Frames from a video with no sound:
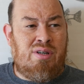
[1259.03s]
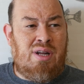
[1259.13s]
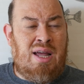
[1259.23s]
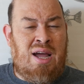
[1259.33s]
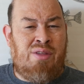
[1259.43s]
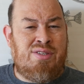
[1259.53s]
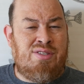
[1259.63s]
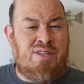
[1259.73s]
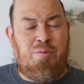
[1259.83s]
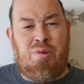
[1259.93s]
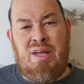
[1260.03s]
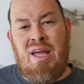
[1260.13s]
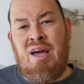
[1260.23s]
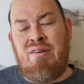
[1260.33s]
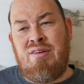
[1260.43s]
how this is going to play
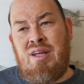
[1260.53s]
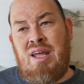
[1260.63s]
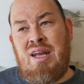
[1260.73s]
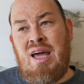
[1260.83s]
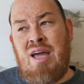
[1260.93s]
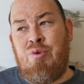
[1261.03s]
out and I